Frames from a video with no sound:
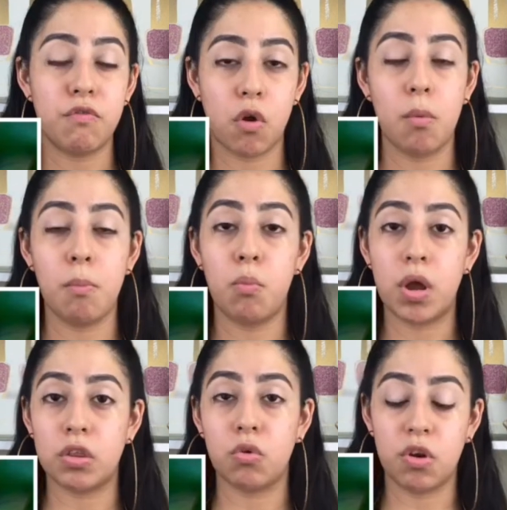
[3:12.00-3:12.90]
from
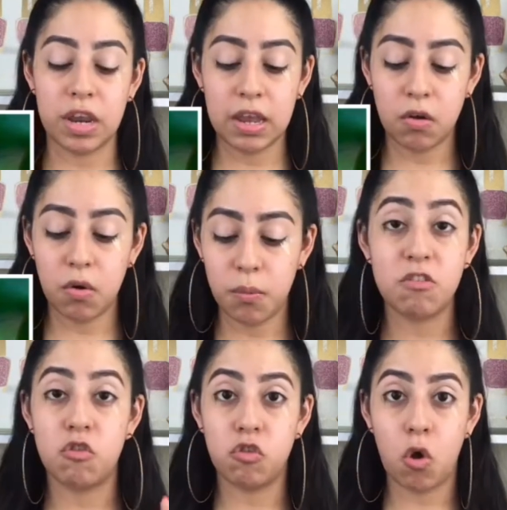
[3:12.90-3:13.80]
Puerto Rico.
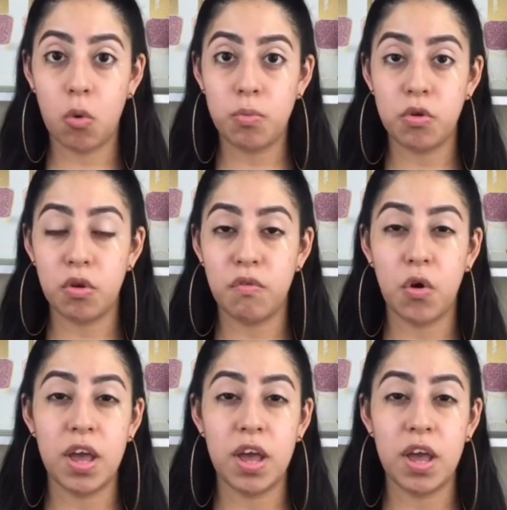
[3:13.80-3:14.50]
It's so beautiful.